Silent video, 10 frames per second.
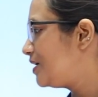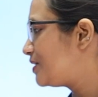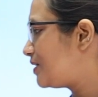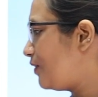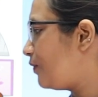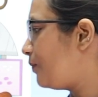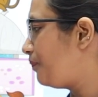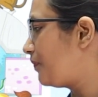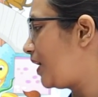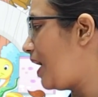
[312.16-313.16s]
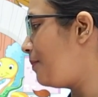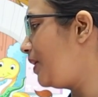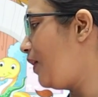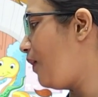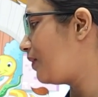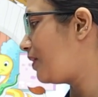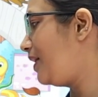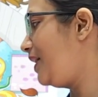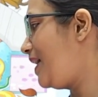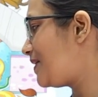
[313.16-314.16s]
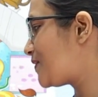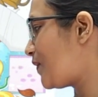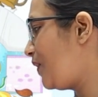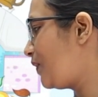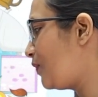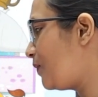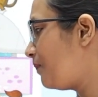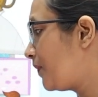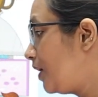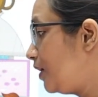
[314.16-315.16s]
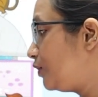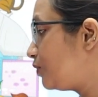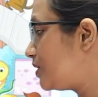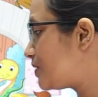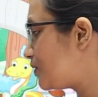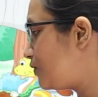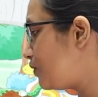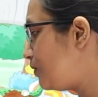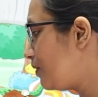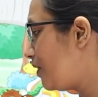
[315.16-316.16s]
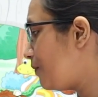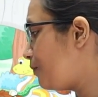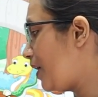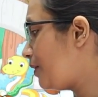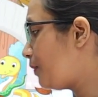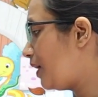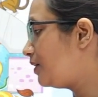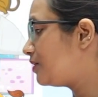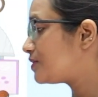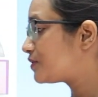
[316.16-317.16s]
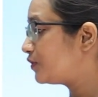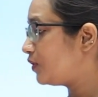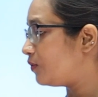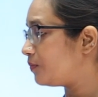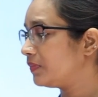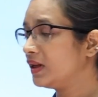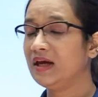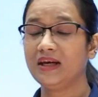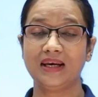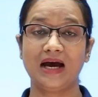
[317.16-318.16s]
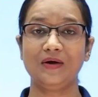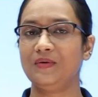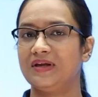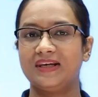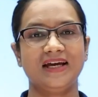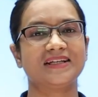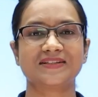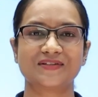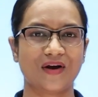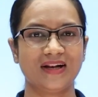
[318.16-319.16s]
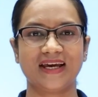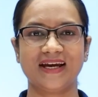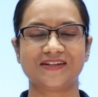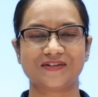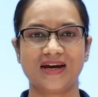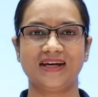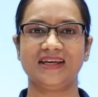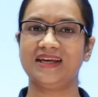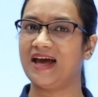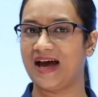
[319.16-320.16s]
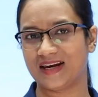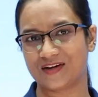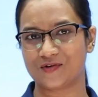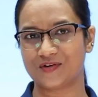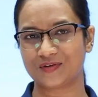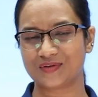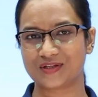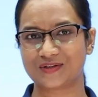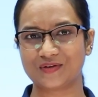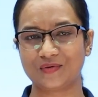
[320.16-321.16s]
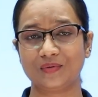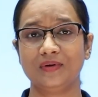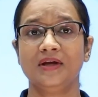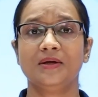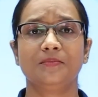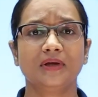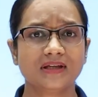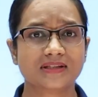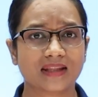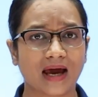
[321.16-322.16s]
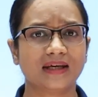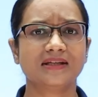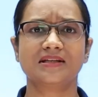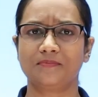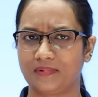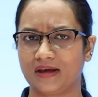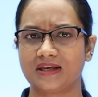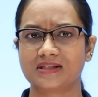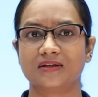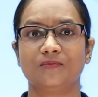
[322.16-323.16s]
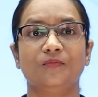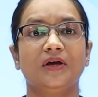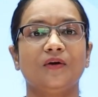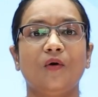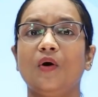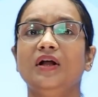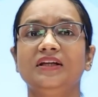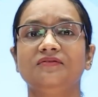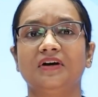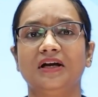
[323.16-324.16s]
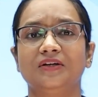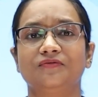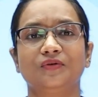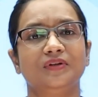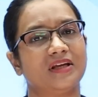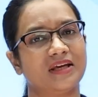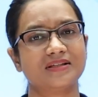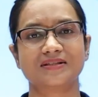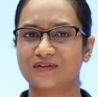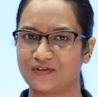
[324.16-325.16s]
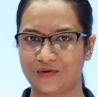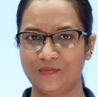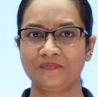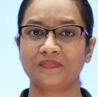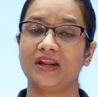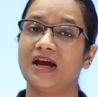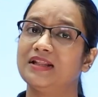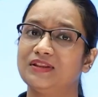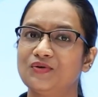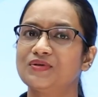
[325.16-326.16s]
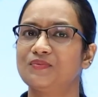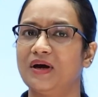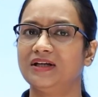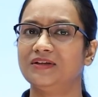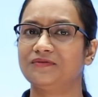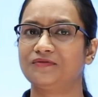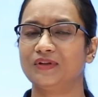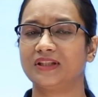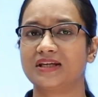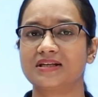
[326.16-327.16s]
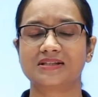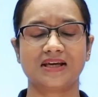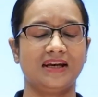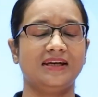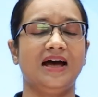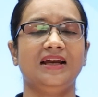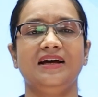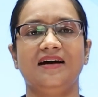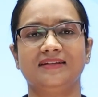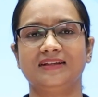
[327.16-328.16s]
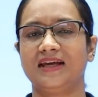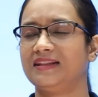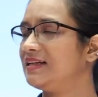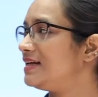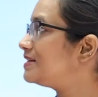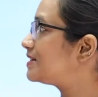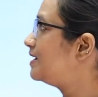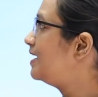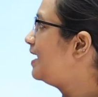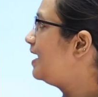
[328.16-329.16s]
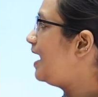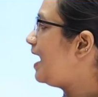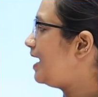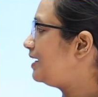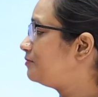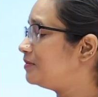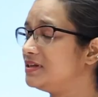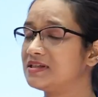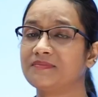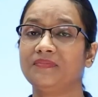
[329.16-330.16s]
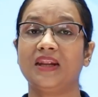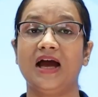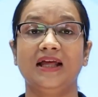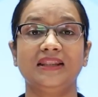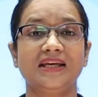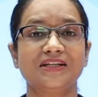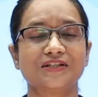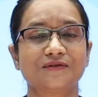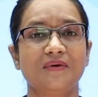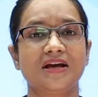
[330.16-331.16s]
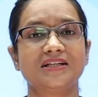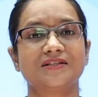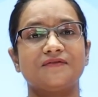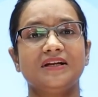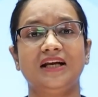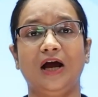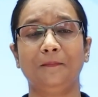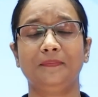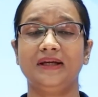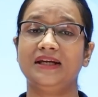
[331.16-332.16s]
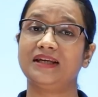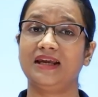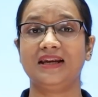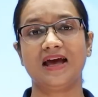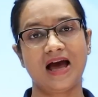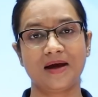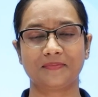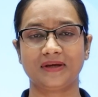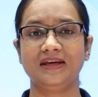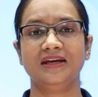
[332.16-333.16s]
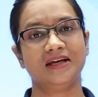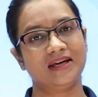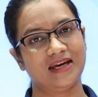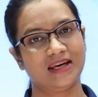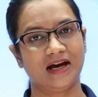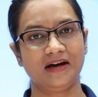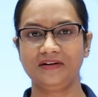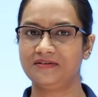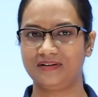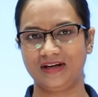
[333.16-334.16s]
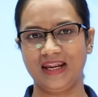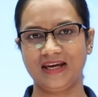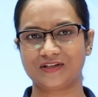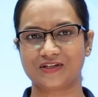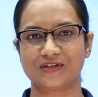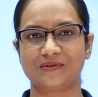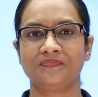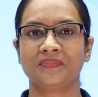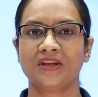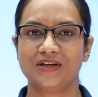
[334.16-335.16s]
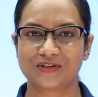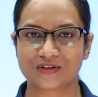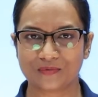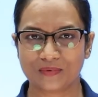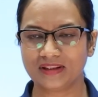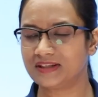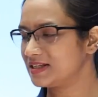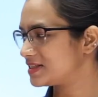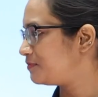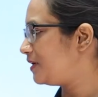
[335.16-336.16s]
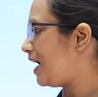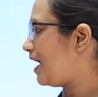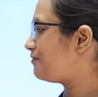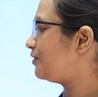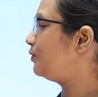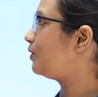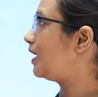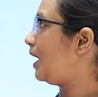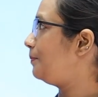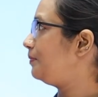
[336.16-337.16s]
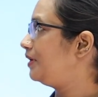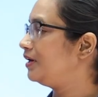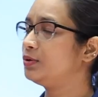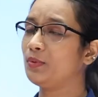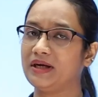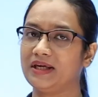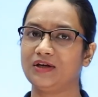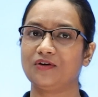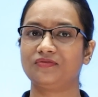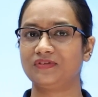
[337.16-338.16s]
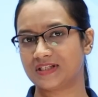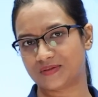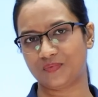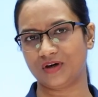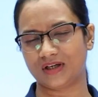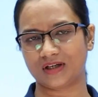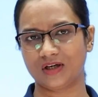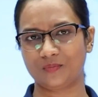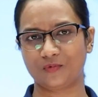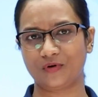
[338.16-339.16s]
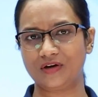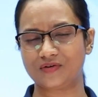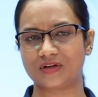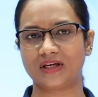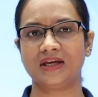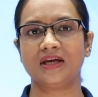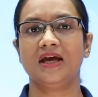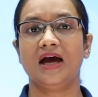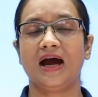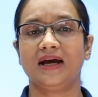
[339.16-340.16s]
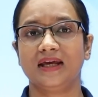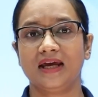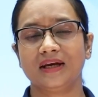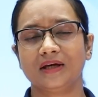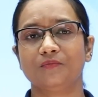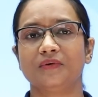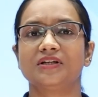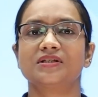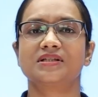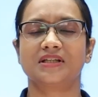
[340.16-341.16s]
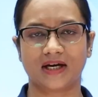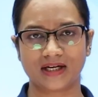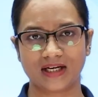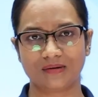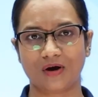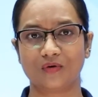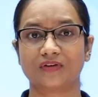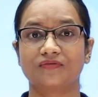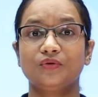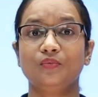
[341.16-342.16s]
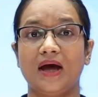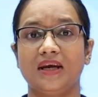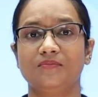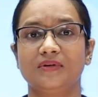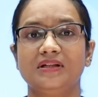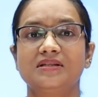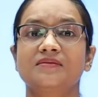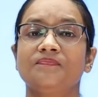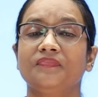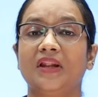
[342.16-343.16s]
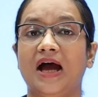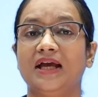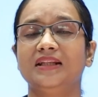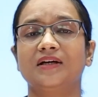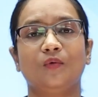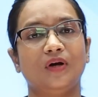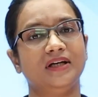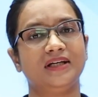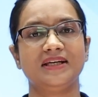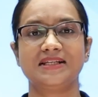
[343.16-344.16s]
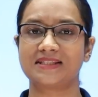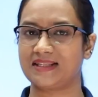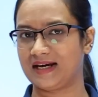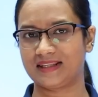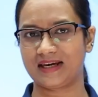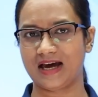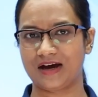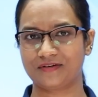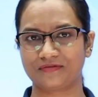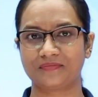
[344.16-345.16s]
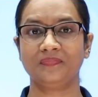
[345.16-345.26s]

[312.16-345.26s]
So come along, let's all go to the zoo where wonders grow. Now let us all get ready and go to the zoo, because that is a place where all the wonderful things grow, and those wonderful things are none other than these animals, and they just make us feel complete and happy in our nature. So with this we have come to an end of this particular poetry, and herein we just studied about a few animals and the qualities that they have.